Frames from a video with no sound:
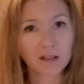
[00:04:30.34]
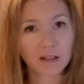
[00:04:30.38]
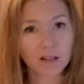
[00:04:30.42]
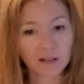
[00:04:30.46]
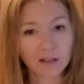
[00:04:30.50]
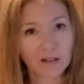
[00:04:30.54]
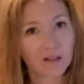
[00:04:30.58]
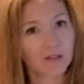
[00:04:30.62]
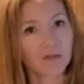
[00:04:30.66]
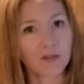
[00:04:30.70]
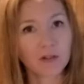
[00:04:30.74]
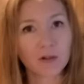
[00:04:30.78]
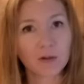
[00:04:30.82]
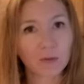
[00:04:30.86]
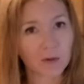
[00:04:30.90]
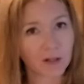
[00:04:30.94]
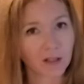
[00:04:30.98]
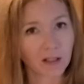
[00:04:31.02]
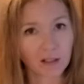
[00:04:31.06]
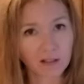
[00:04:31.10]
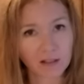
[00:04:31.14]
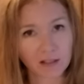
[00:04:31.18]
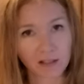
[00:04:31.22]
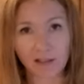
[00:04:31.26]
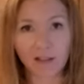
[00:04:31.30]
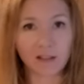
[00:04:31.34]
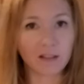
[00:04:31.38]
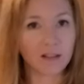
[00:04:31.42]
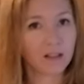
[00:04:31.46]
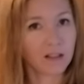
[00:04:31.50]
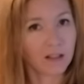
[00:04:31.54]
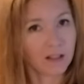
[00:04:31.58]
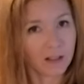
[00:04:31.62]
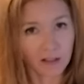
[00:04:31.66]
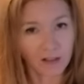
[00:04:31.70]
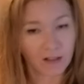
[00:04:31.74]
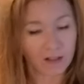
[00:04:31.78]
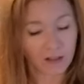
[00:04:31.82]
there if you wanted to
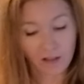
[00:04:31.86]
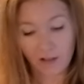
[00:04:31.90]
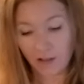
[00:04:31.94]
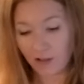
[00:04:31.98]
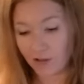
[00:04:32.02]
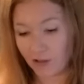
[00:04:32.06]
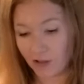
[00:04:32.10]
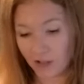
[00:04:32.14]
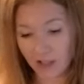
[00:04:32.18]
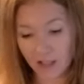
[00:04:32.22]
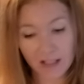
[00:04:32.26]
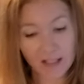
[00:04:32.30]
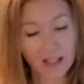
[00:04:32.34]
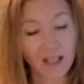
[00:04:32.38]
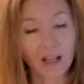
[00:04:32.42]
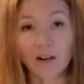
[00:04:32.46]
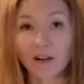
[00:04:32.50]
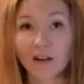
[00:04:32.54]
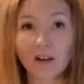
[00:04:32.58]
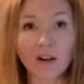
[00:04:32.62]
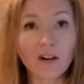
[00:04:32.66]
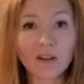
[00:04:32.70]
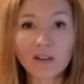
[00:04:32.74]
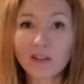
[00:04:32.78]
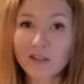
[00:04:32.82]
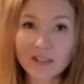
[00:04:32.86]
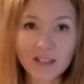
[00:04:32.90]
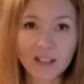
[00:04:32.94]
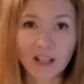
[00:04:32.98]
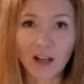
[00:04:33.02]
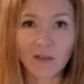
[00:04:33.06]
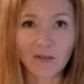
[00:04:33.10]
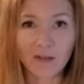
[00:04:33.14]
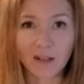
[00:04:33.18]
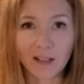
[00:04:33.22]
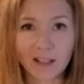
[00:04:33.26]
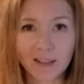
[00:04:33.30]
just carry all your stuff in